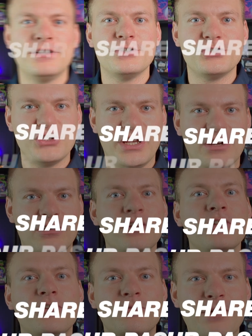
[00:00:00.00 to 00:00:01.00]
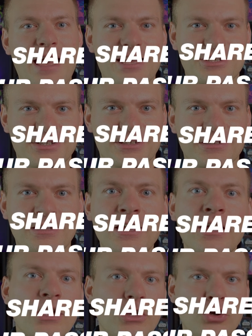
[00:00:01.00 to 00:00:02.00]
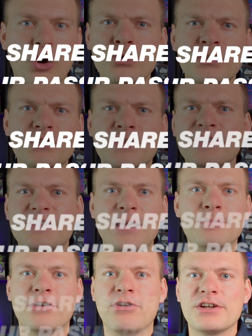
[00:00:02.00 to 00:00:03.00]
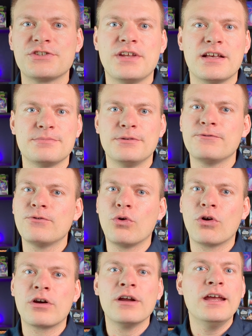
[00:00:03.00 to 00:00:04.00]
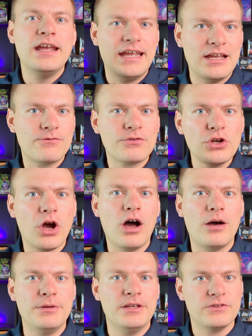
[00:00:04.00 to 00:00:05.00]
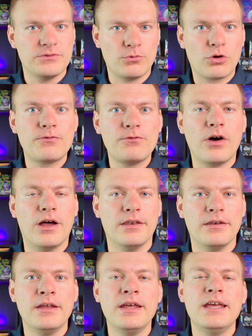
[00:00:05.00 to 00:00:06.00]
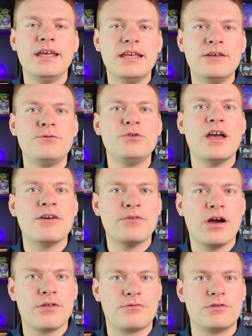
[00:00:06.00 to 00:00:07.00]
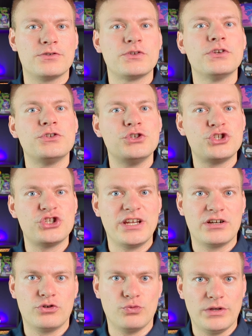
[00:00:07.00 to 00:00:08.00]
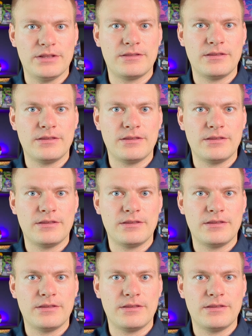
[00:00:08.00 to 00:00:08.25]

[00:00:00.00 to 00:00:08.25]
Share your passion. Going into the same direction as before, every hobby is more fun if you have others to share it with.